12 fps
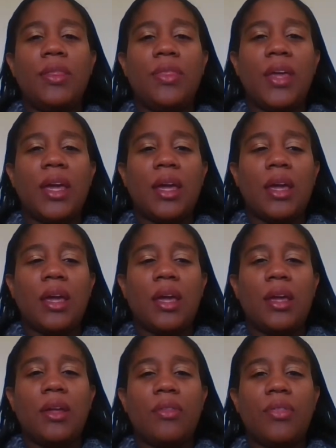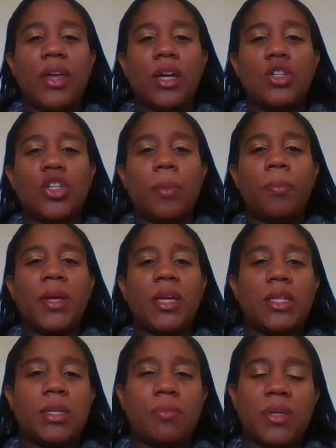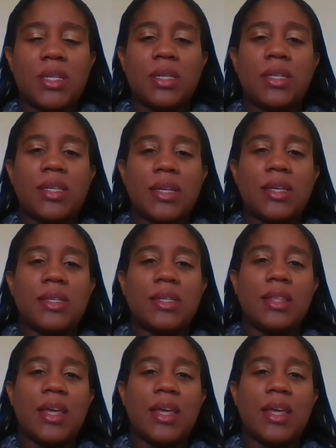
they are jumping into businesses